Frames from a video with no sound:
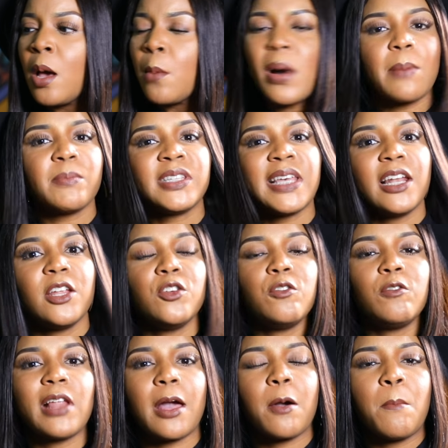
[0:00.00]
But I'm telling you
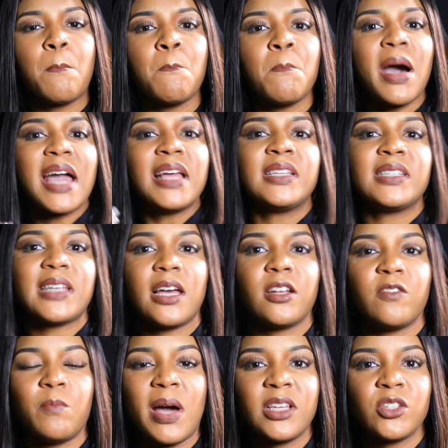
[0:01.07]
like my side of
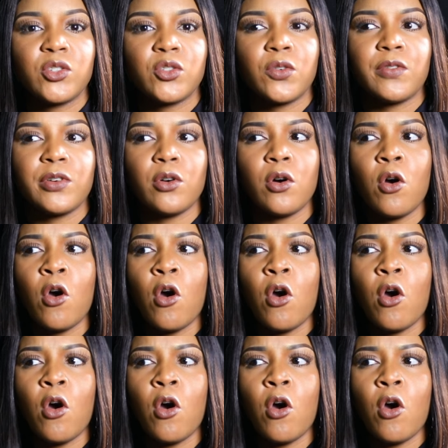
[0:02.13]
my story or,